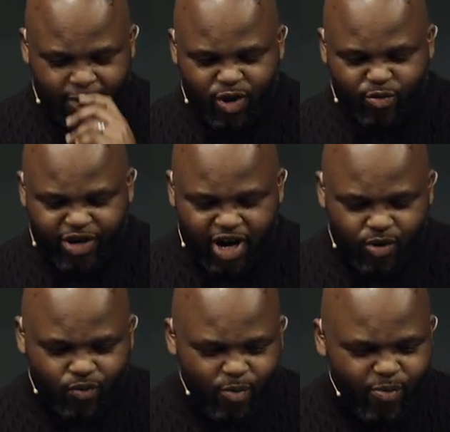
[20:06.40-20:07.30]
But I,
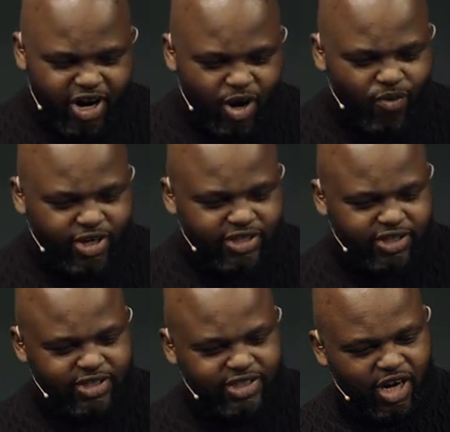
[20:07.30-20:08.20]
but I want us
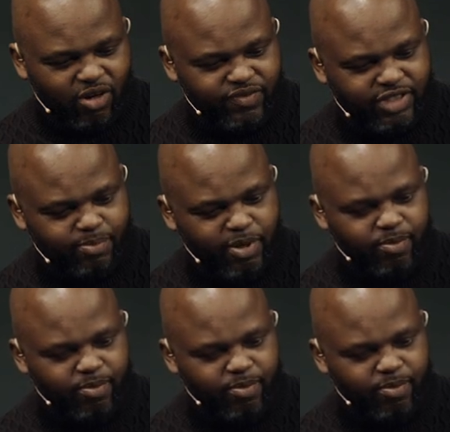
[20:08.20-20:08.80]
to delve deeper